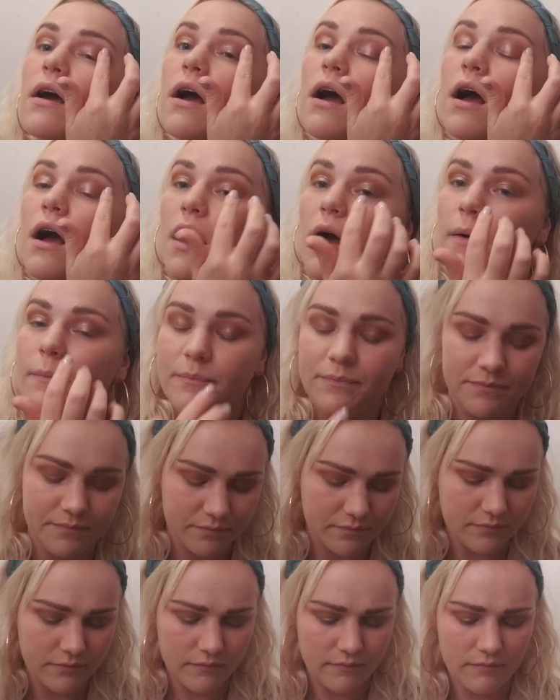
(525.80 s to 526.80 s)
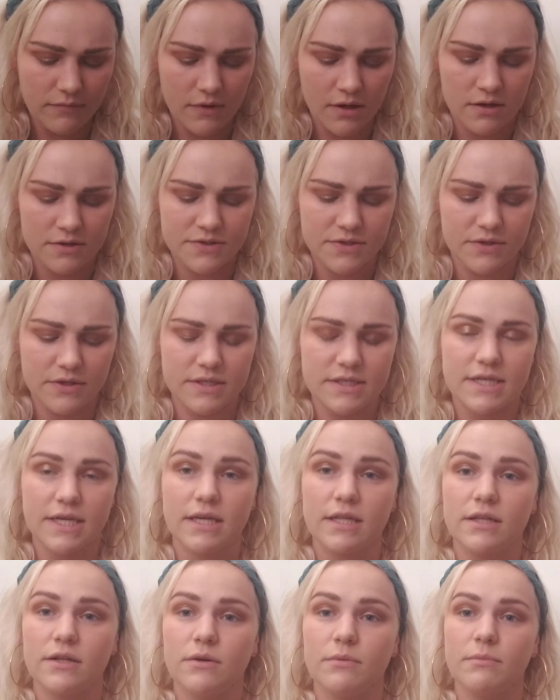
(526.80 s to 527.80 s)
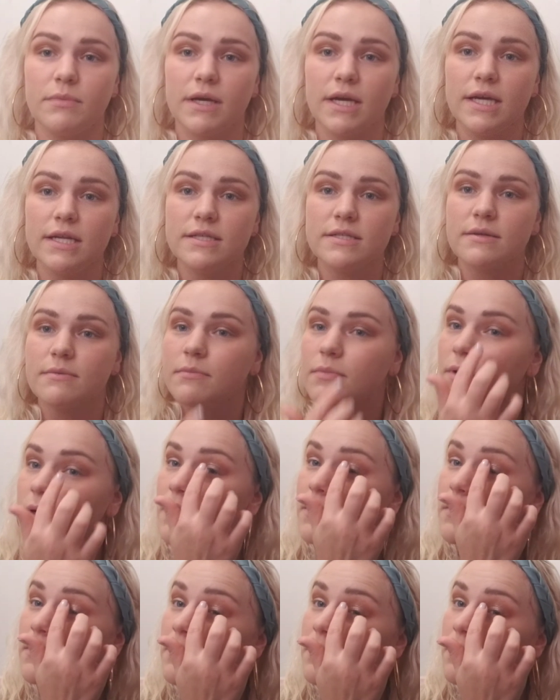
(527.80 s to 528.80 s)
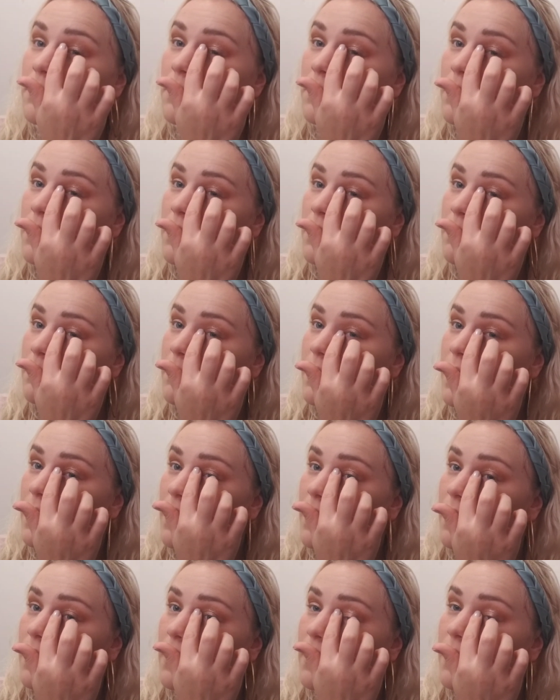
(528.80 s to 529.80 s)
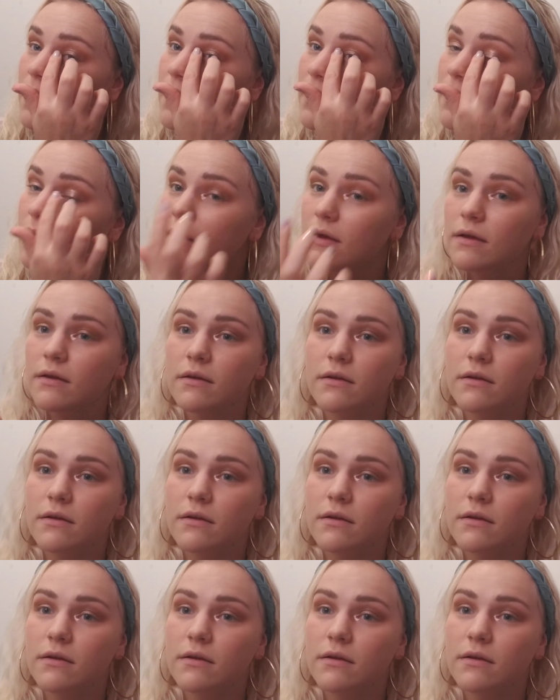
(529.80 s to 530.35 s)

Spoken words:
Also going to take a little bit and put it in the corner of my eye.